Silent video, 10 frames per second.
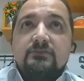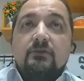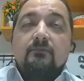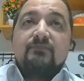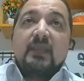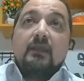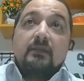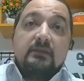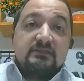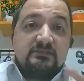So
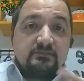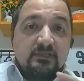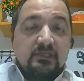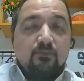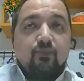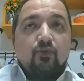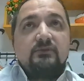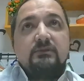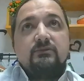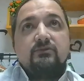it is really
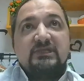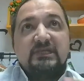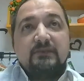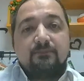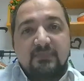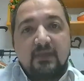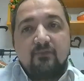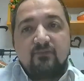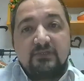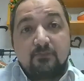important to keep
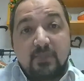them with the